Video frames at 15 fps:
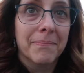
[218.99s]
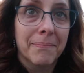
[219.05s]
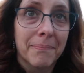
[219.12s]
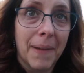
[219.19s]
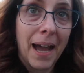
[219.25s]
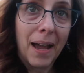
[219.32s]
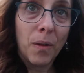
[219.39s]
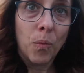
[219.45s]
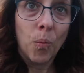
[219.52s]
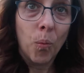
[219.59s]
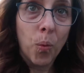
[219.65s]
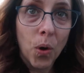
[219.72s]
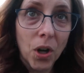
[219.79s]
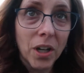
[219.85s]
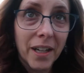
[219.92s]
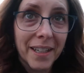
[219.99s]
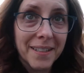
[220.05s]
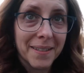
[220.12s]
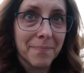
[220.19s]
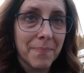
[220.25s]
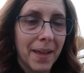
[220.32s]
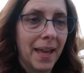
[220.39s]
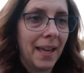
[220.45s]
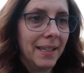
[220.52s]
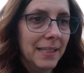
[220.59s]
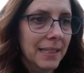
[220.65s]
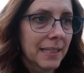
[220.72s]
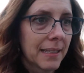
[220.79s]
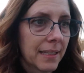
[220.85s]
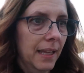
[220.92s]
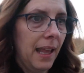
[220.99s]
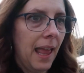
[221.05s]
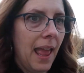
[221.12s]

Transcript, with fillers: My work is a mess.